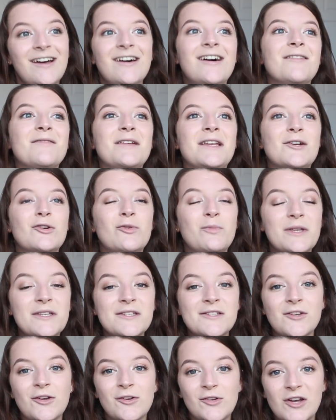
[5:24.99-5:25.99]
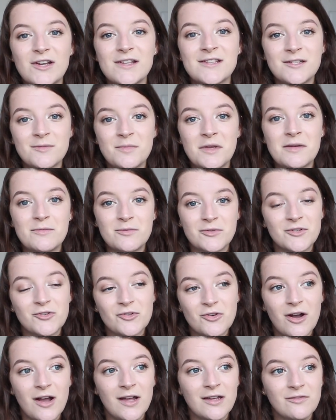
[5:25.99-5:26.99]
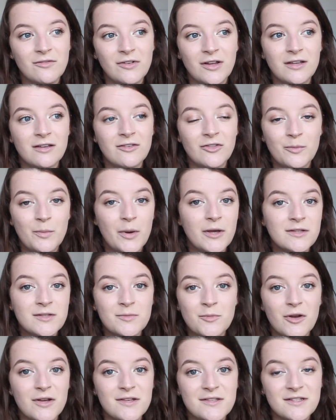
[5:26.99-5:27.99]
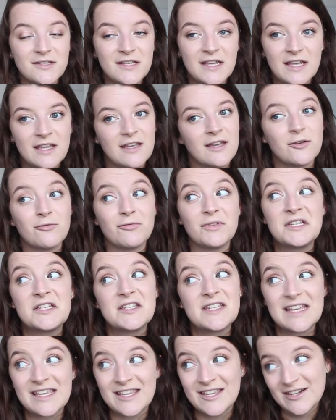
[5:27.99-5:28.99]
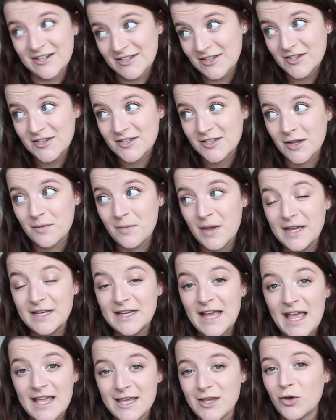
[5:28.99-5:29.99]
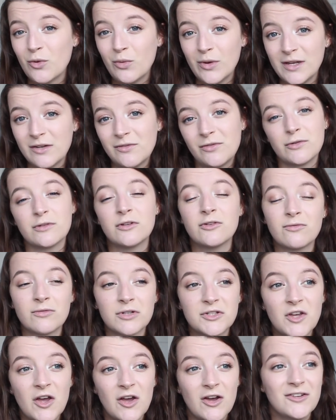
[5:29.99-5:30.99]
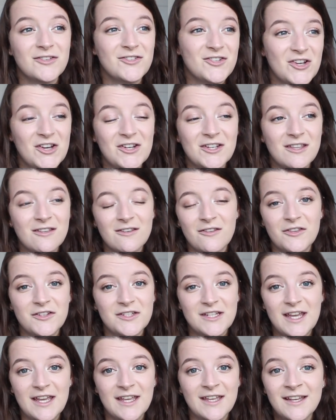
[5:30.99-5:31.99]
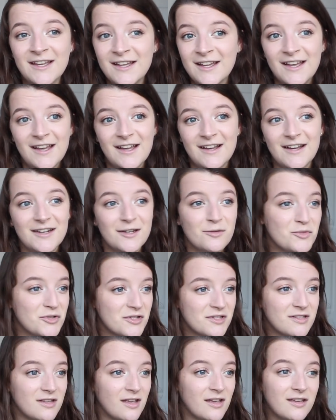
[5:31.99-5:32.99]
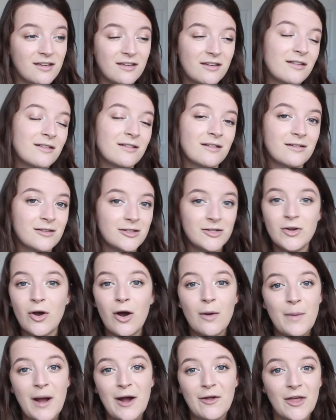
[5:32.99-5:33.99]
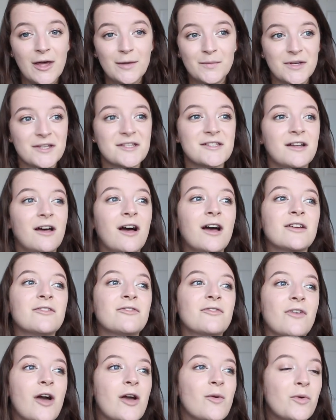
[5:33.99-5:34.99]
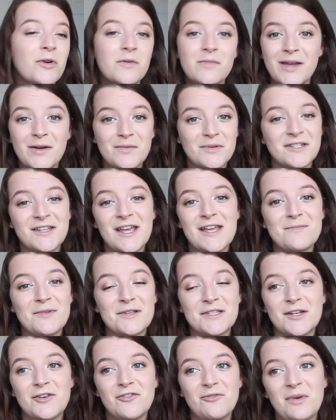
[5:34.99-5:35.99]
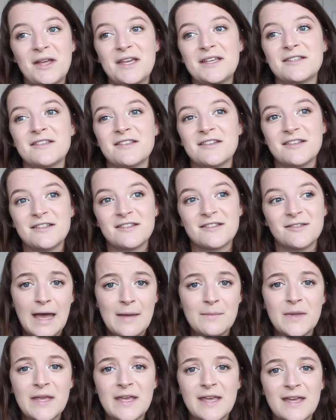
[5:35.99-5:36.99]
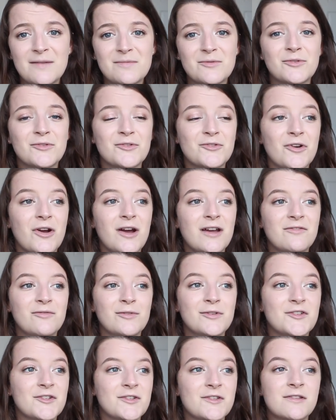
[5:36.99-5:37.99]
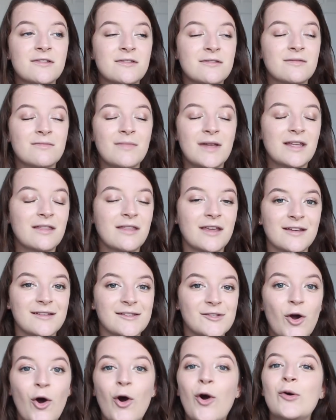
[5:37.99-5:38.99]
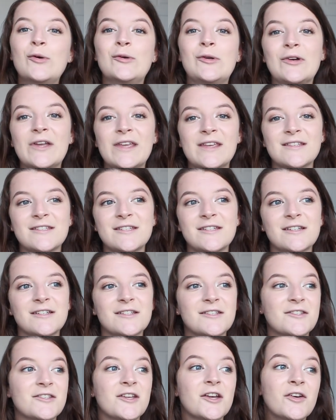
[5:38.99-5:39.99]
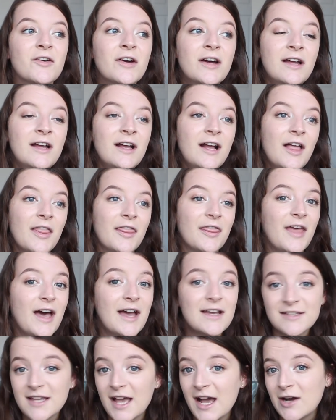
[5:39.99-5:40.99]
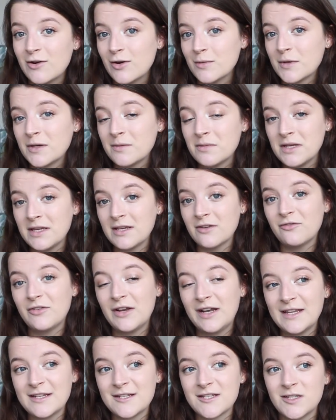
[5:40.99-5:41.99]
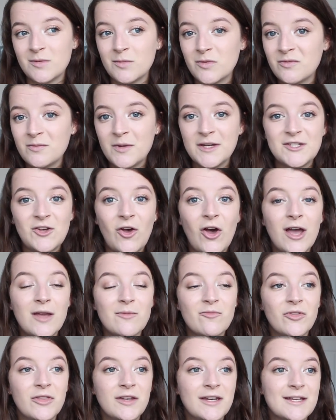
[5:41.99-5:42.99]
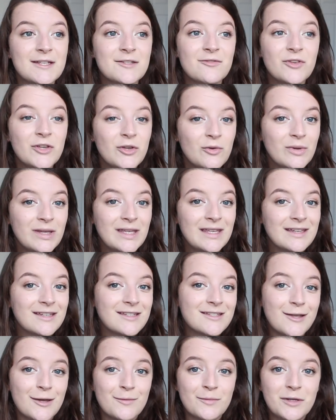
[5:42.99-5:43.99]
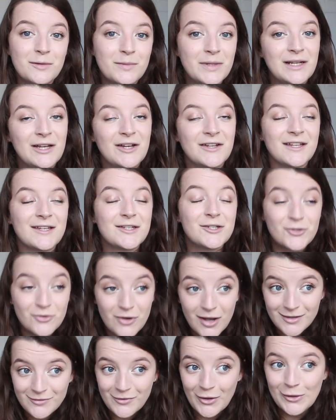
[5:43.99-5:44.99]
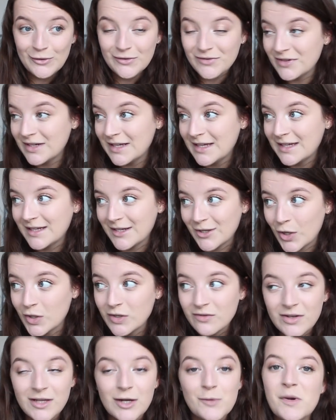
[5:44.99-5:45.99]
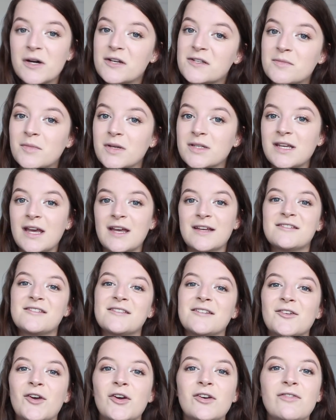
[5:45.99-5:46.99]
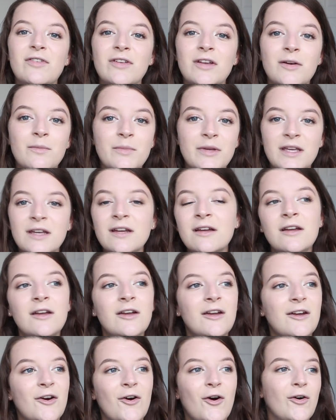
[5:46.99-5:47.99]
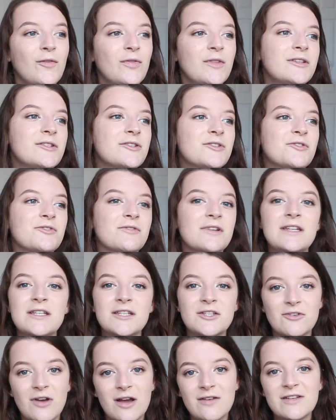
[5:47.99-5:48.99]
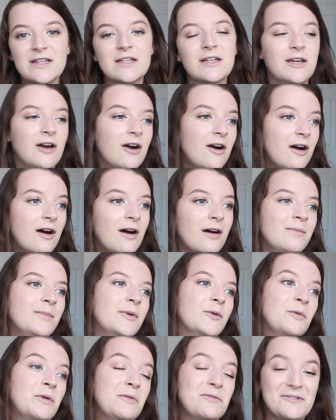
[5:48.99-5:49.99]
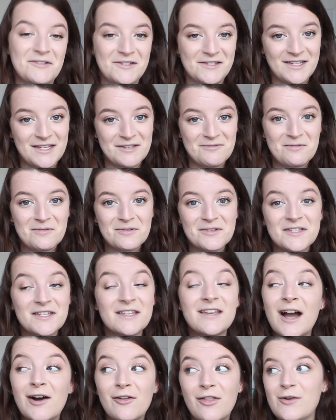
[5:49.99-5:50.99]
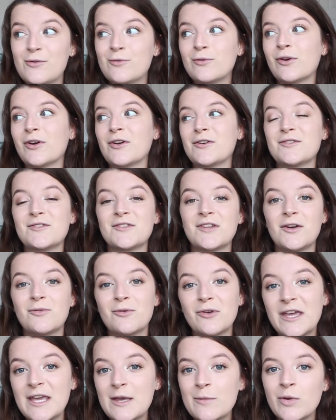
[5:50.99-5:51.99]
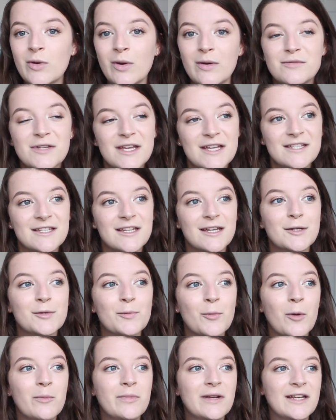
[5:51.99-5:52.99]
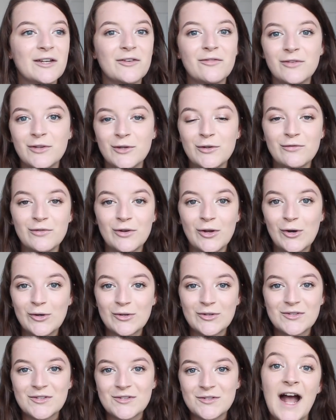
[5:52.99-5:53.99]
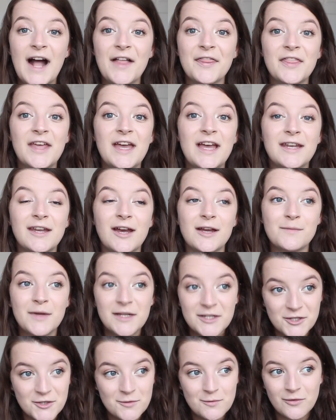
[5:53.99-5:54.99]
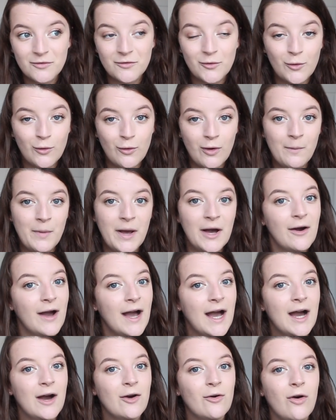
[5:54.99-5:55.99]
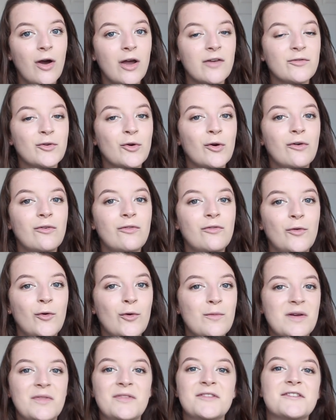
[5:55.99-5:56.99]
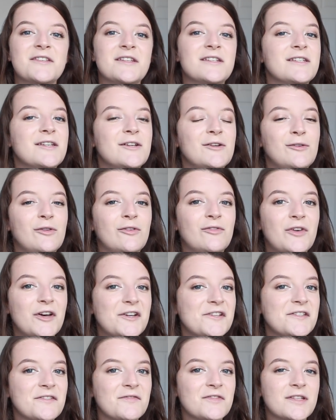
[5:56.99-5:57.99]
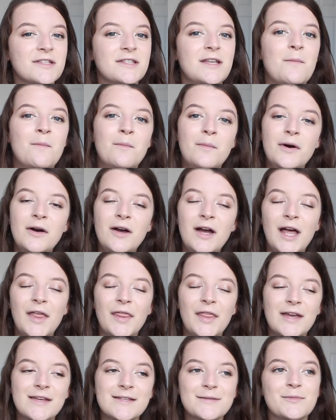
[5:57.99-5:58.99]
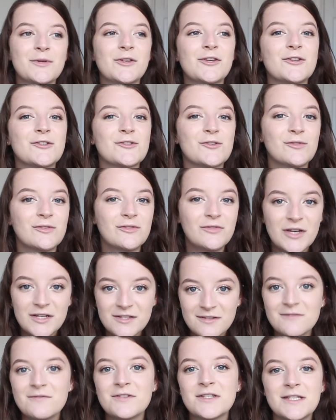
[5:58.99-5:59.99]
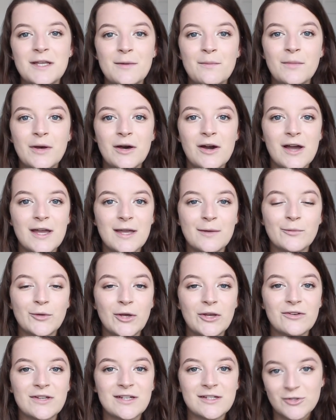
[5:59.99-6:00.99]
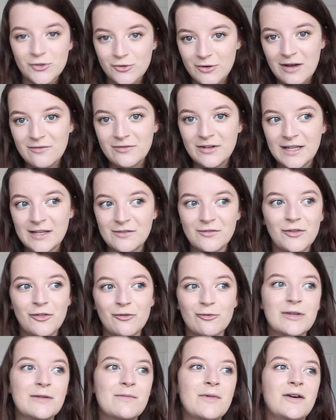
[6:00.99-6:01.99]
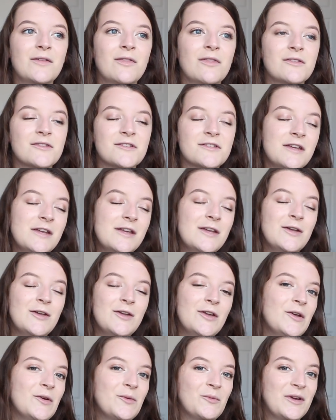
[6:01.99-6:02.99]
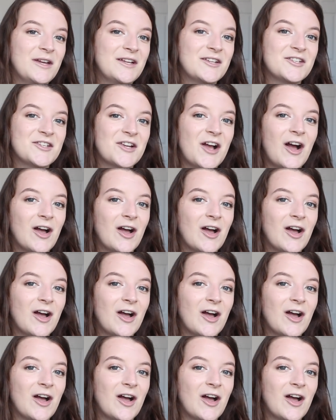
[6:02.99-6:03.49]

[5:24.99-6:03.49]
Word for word: I mean, it would be so nice to be able to drive. Like, the bus prices here are ridiculous. I paid eight quid for a return journey the other day, and I'm just like, not about that bus life. I want to be able to take myself places, and being able to drive would just make things a whole lot easier. So, that is how I'm going to be filling some of my time for the next few weeks. I'm going to be learning to drive hopefully and hopefully I'll pass my test and hopefully I'll be on the streets driving a car but we will see we will see how that all goes I will keep you updated probably in a few vlogs and then I mentioned before about how I've got four months until the 1st of December and that is because on the 1st of December I am going travelling for three months which